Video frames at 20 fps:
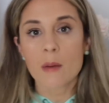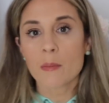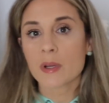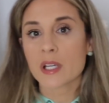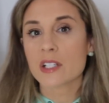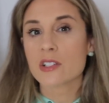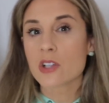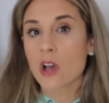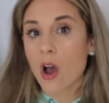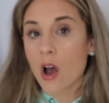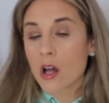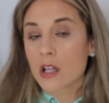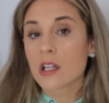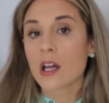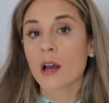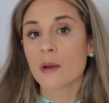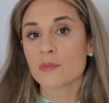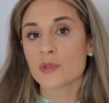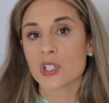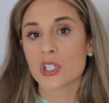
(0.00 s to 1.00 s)
but it's all
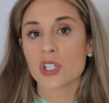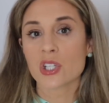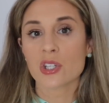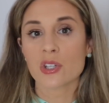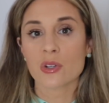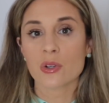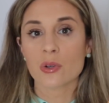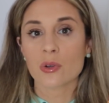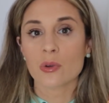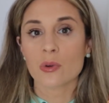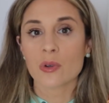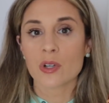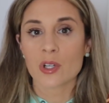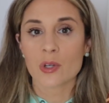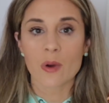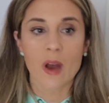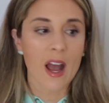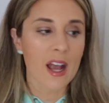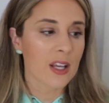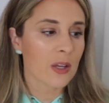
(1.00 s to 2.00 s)
up to you, you
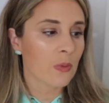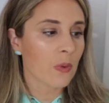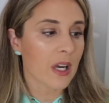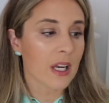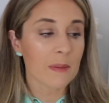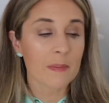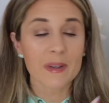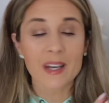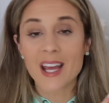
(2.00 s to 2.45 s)
know, how you want it.